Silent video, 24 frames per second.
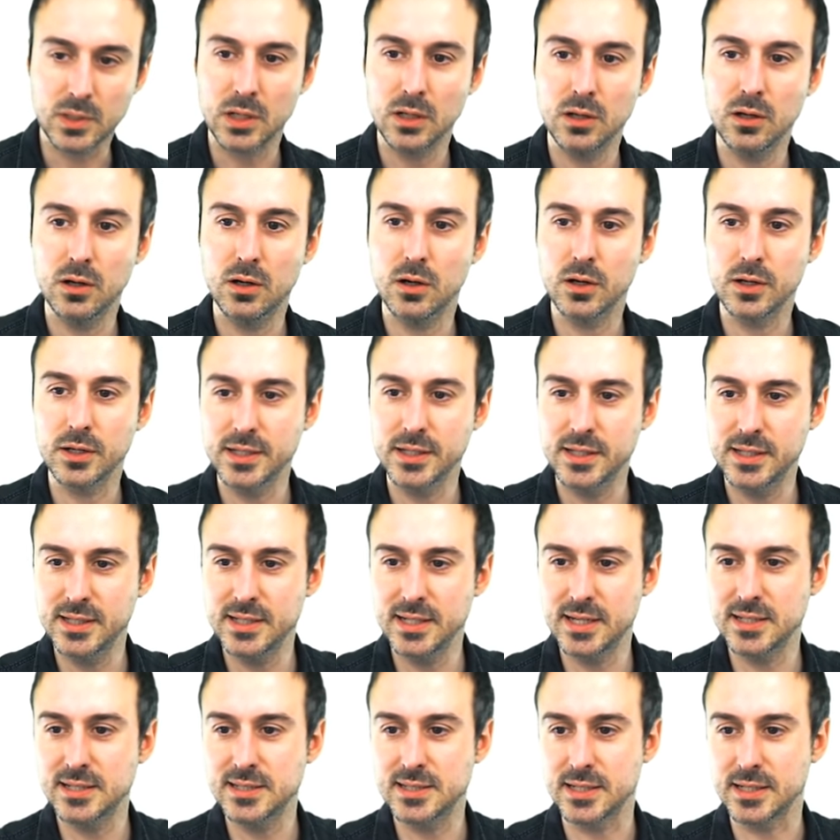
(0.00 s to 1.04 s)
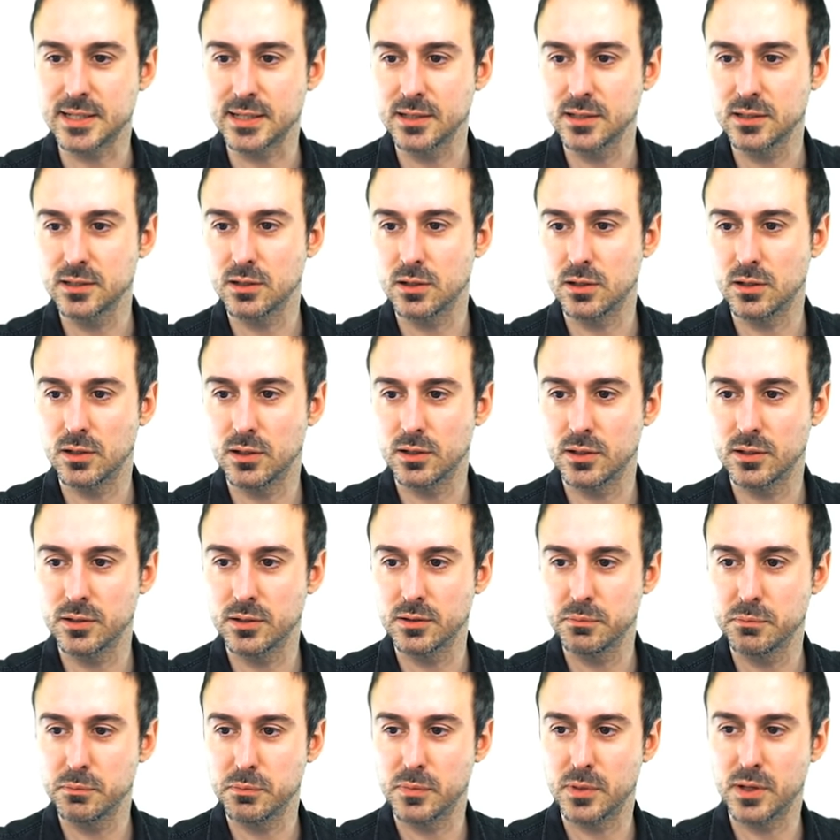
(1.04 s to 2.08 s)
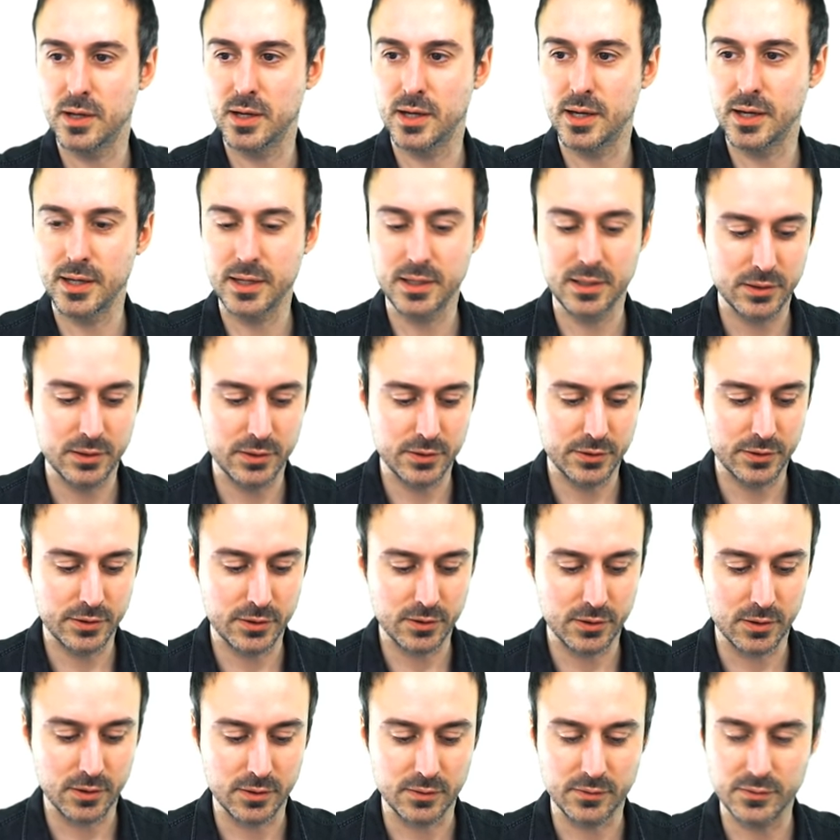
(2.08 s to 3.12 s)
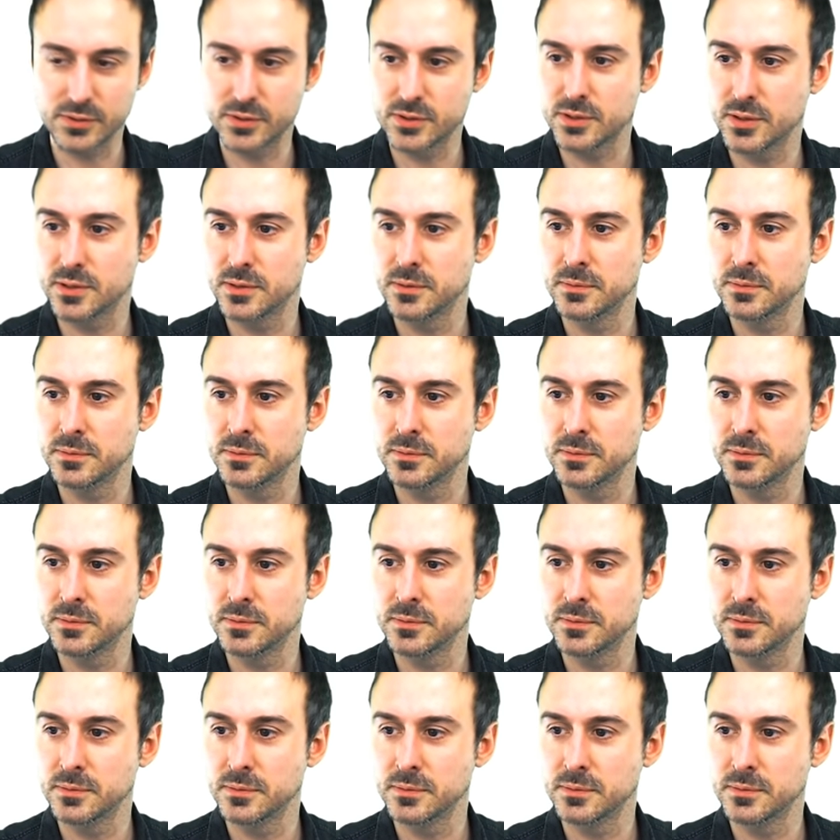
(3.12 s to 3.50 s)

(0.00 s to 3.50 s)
are getting on my nerves.